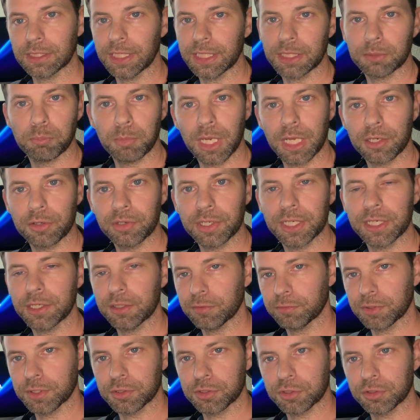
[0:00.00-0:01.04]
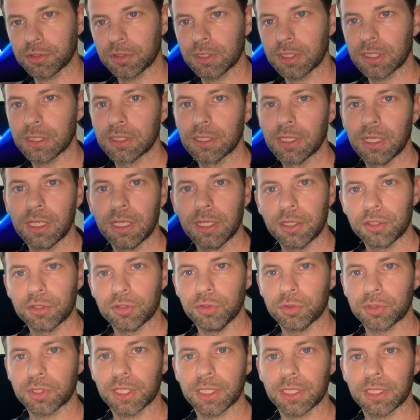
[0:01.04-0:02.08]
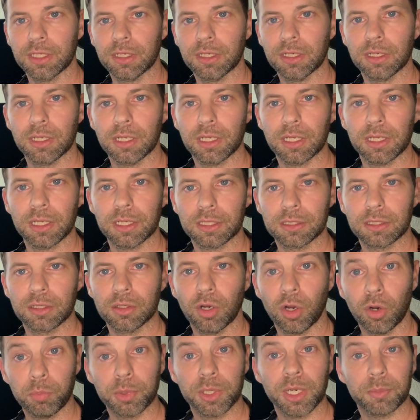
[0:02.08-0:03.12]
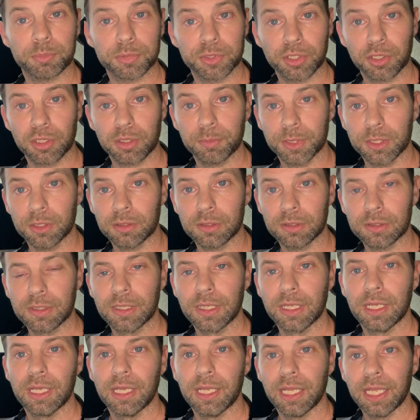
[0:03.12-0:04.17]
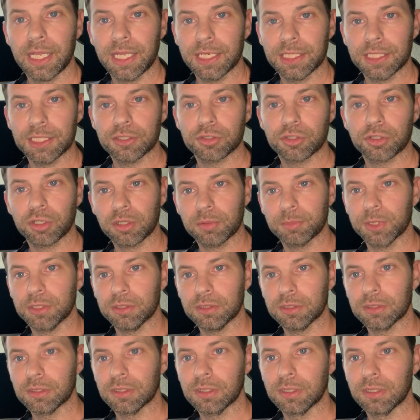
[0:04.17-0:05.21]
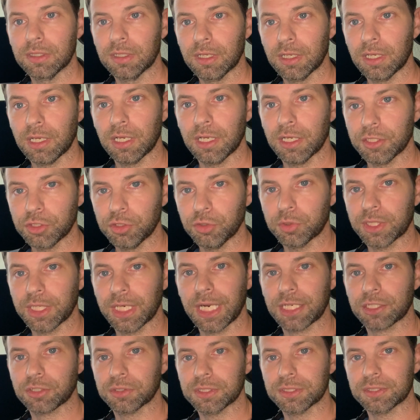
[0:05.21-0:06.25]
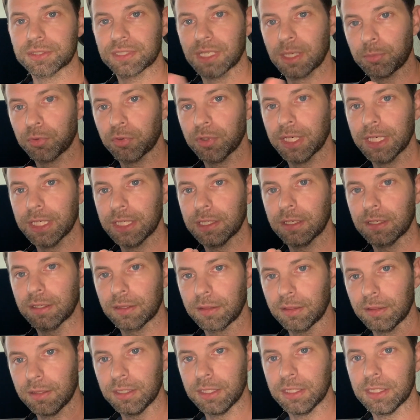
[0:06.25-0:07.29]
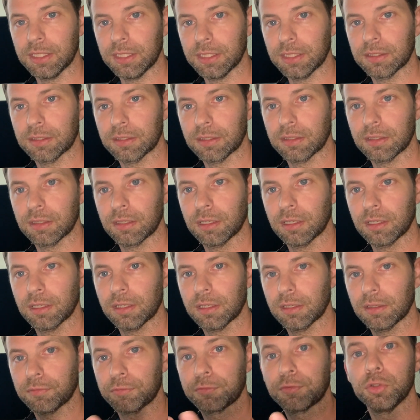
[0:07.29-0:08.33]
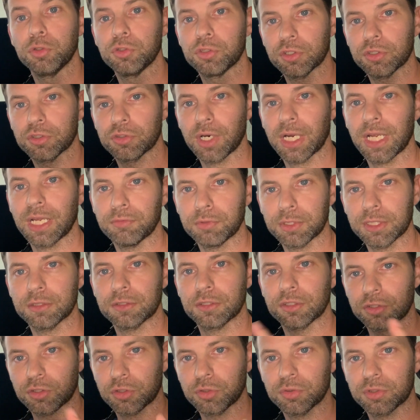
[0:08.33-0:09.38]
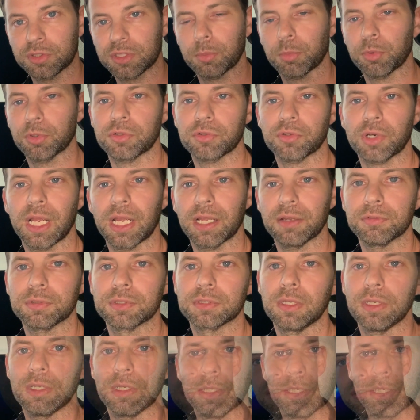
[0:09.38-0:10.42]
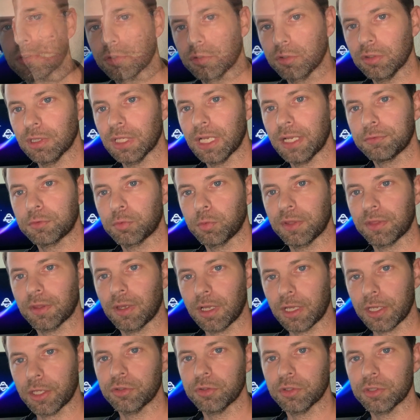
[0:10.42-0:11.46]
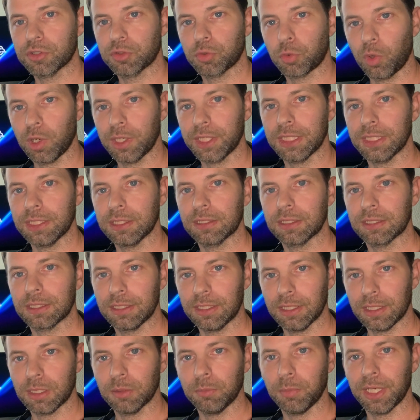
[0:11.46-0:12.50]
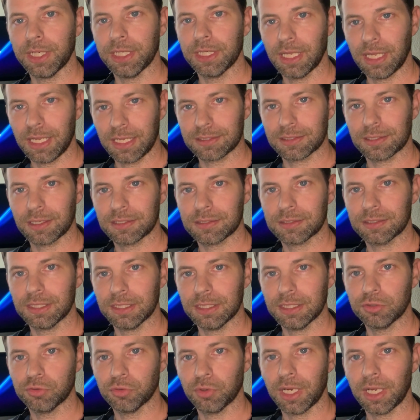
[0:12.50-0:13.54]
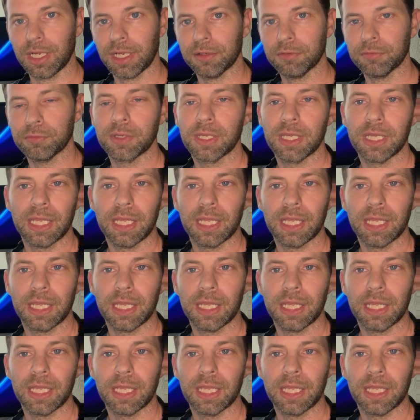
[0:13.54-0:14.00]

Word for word: like Monterey or Ventura. You can open up Terminal, and in Terminal, you can actually separate the Fusion Drive into 2 separate drives. So you're left with a 120 gigabyte SSD drive